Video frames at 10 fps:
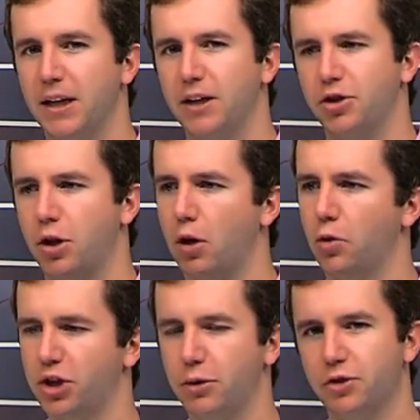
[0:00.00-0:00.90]

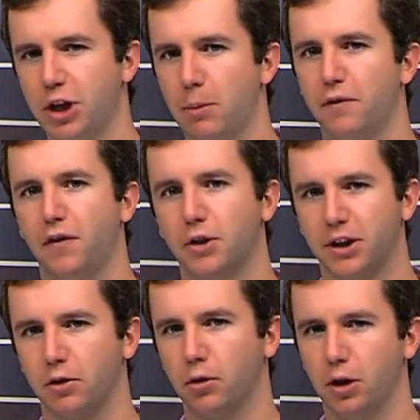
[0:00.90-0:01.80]
So she was double
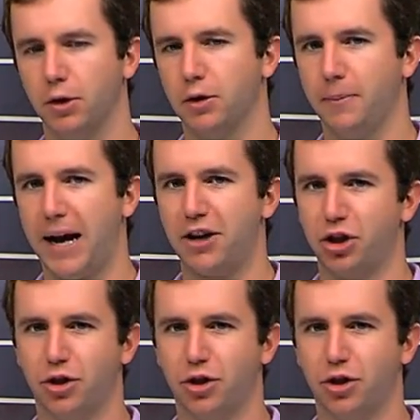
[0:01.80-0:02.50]
faulting earlier in the match.